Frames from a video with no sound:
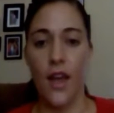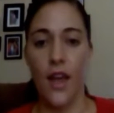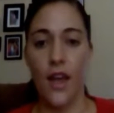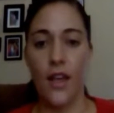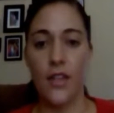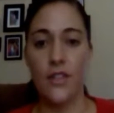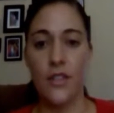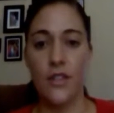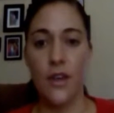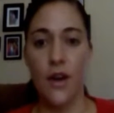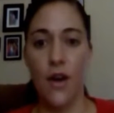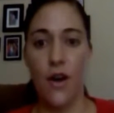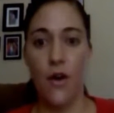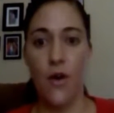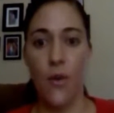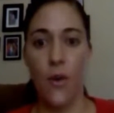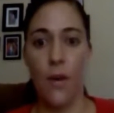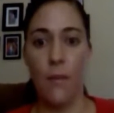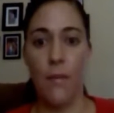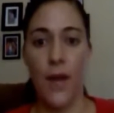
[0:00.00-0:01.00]
And
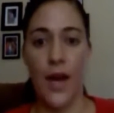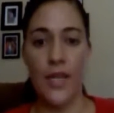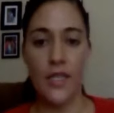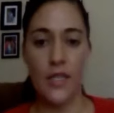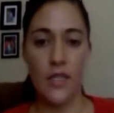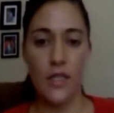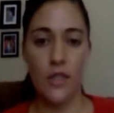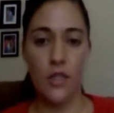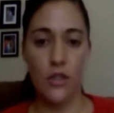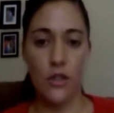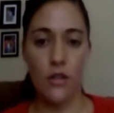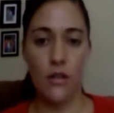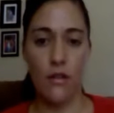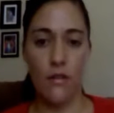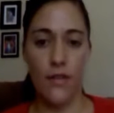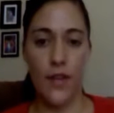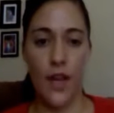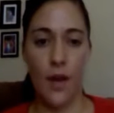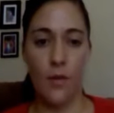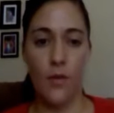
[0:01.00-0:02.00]
so my sister and
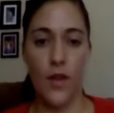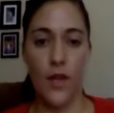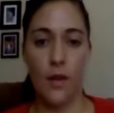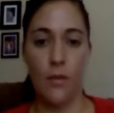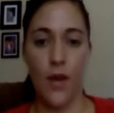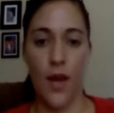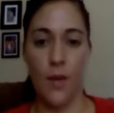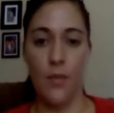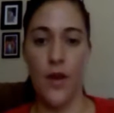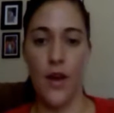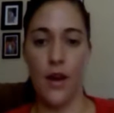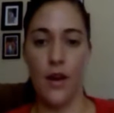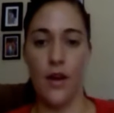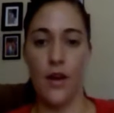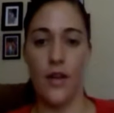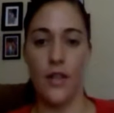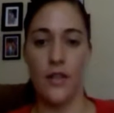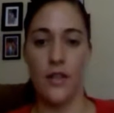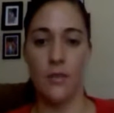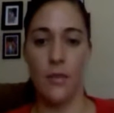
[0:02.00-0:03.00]
her family, my
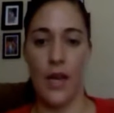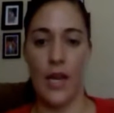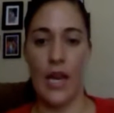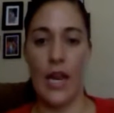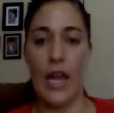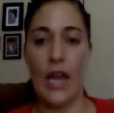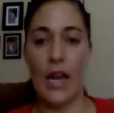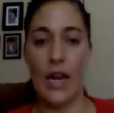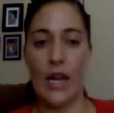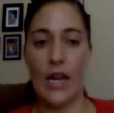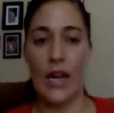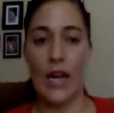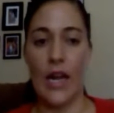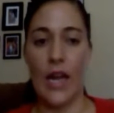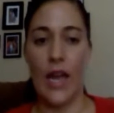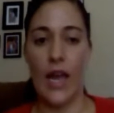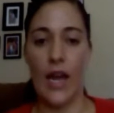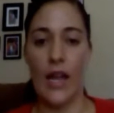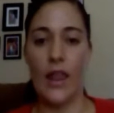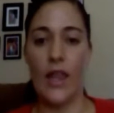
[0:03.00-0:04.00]
parents, my Nana,
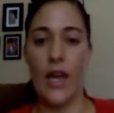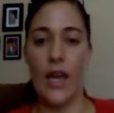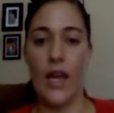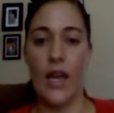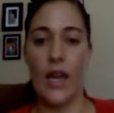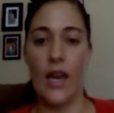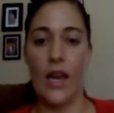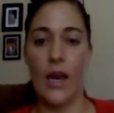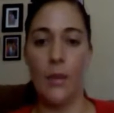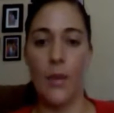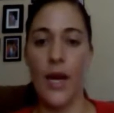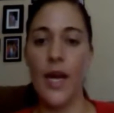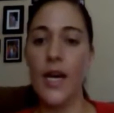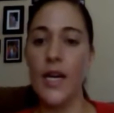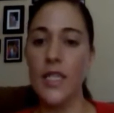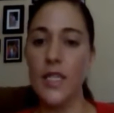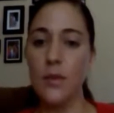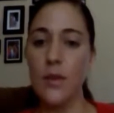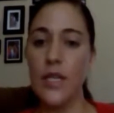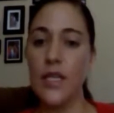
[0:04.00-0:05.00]
and then my
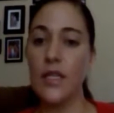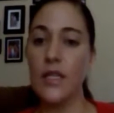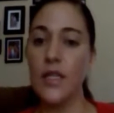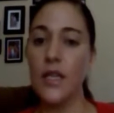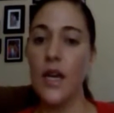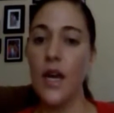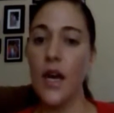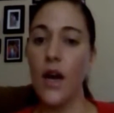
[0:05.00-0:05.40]
husband's